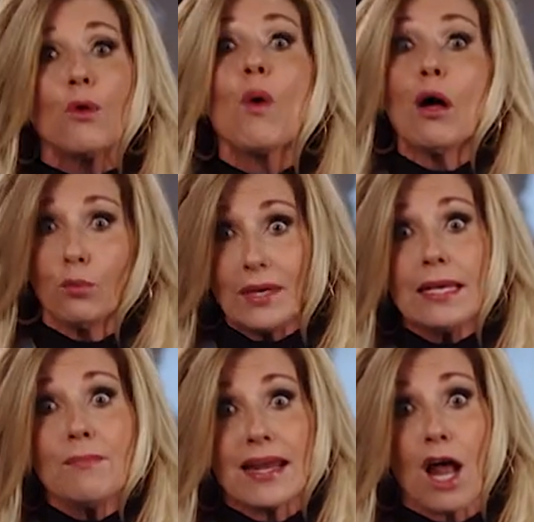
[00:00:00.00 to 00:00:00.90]
While we
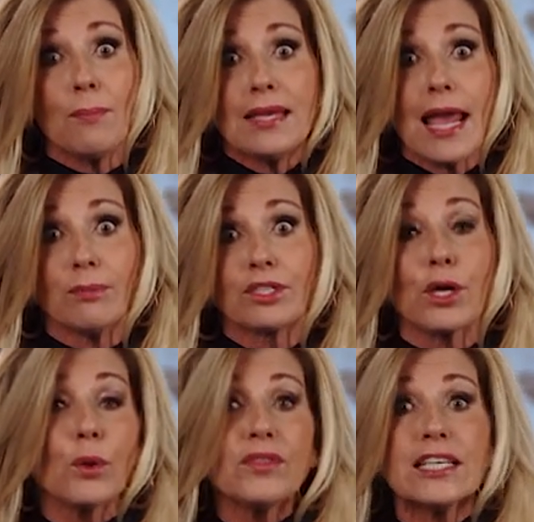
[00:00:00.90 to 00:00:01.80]
may not be able to
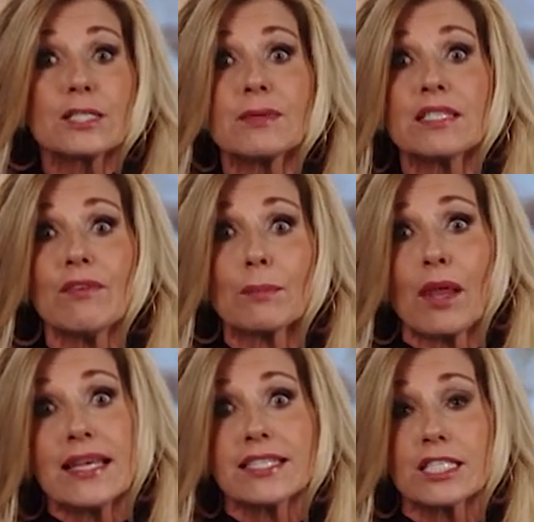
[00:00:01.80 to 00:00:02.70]
go to these specific
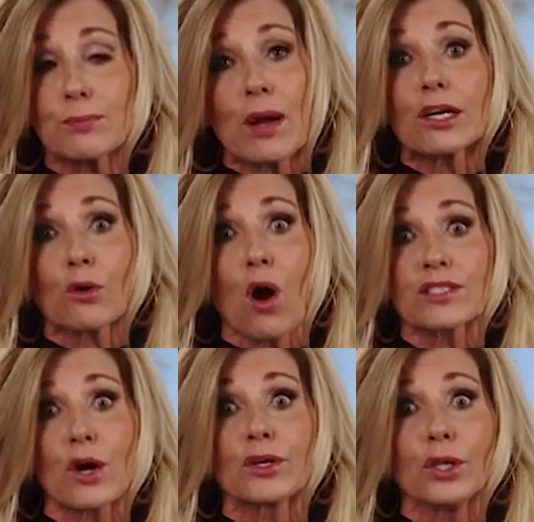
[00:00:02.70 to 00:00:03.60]
places spread across
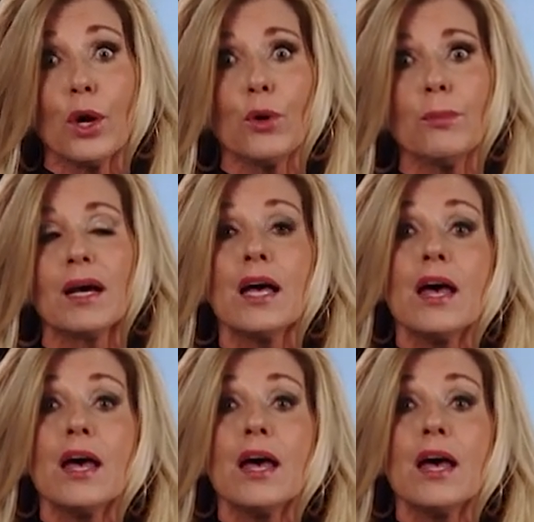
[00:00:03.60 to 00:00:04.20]
our globe,